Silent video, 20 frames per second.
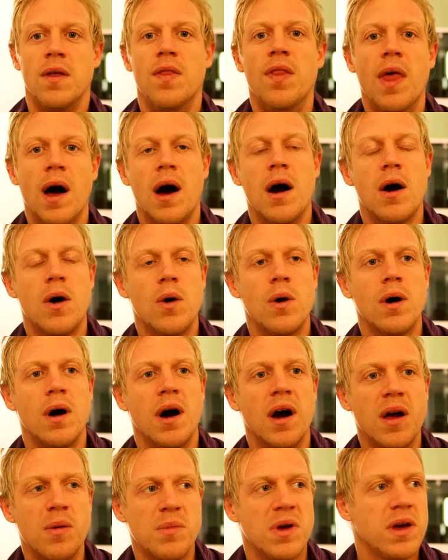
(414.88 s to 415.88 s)
Now
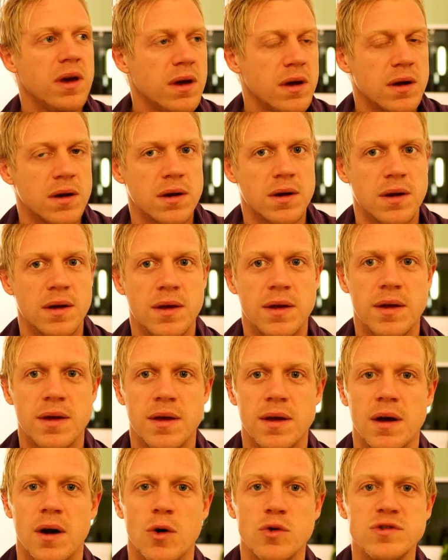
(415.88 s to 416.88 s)
I'm here,
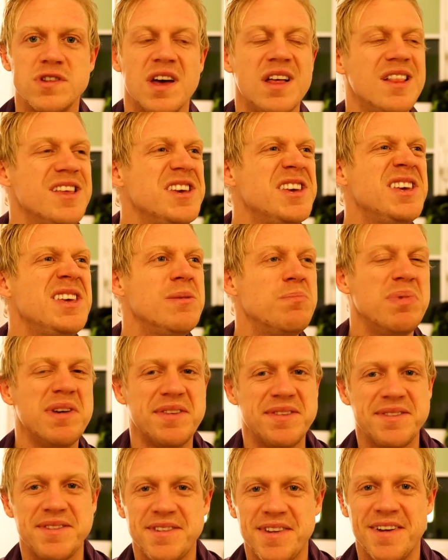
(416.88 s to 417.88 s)
Hotel
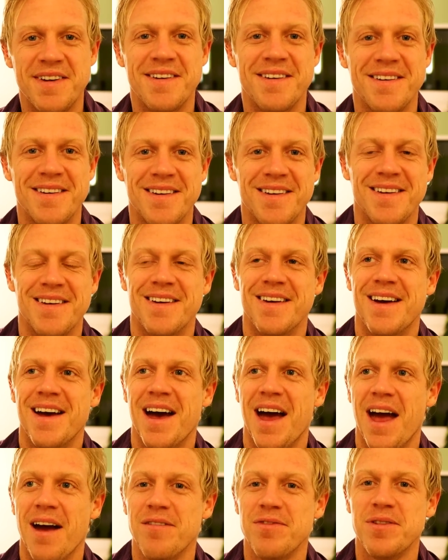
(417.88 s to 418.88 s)
Ibis.
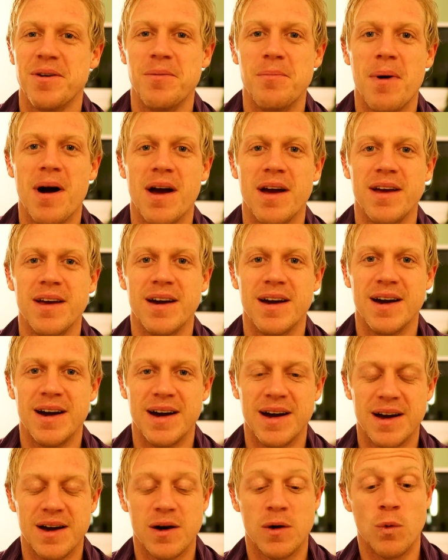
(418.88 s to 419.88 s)
After my
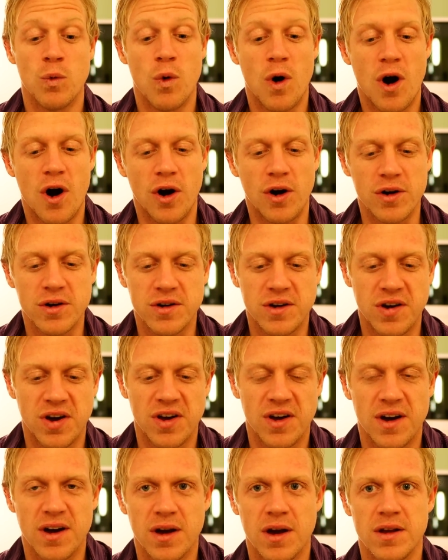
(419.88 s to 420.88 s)
uh, walk,
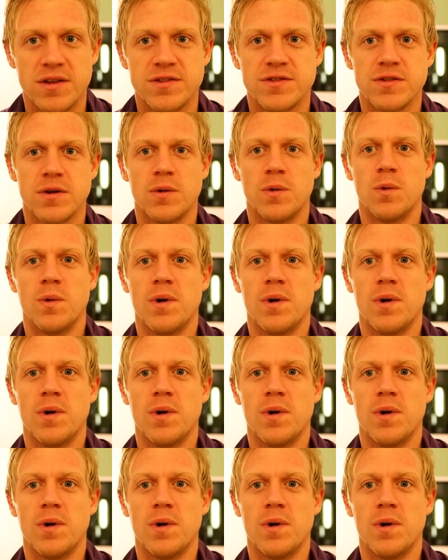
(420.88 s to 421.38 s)
I got so